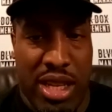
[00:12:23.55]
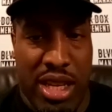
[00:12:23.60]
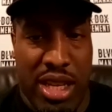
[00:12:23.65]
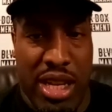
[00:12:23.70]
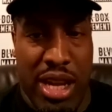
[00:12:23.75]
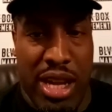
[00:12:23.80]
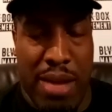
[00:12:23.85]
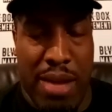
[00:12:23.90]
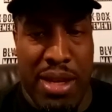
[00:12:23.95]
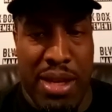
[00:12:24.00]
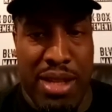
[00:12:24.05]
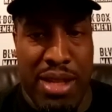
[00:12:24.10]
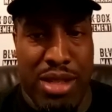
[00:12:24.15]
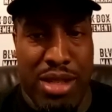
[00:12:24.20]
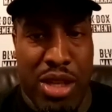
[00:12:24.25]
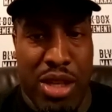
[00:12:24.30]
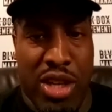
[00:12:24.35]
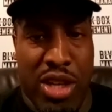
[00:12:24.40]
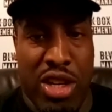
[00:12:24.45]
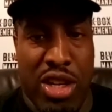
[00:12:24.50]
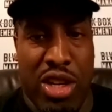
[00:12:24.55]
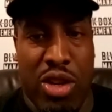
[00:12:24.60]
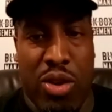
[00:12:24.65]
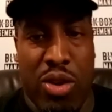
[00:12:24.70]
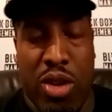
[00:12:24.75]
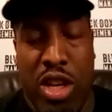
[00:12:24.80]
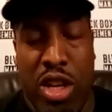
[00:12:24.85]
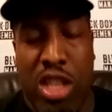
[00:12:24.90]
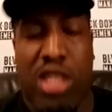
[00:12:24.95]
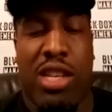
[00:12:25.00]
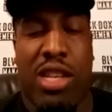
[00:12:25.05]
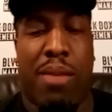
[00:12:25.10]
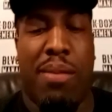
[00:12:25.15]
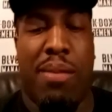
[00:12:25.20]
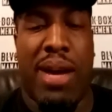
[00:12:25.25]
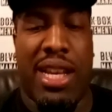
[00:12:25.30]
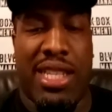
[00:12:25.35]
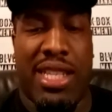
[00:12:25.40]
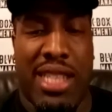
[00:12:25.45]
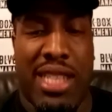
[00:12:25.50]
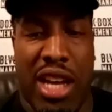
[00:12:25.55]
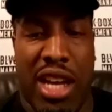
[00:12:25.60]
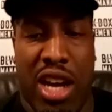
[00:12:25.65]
You know what I mean? So I don't know. Some might say,